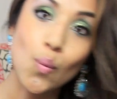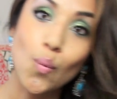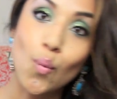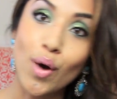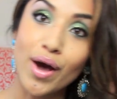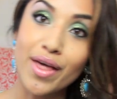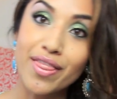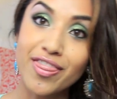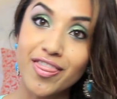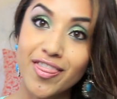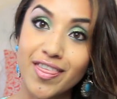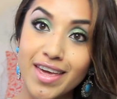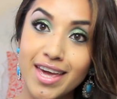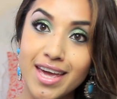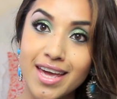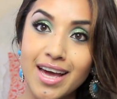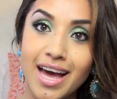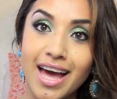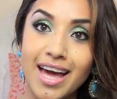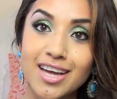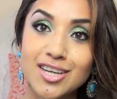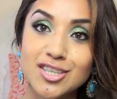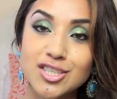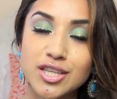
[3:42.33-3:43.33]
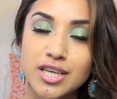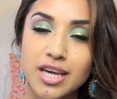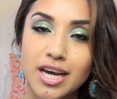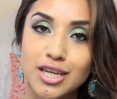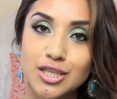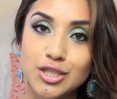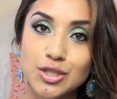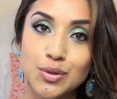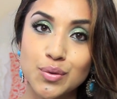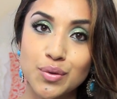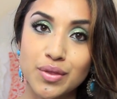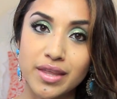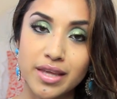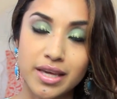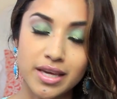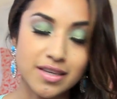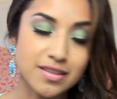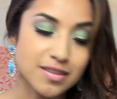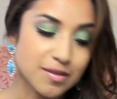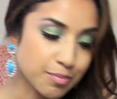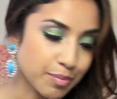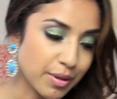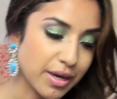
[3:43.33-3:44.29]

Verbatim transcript: one thing, I actually got two things,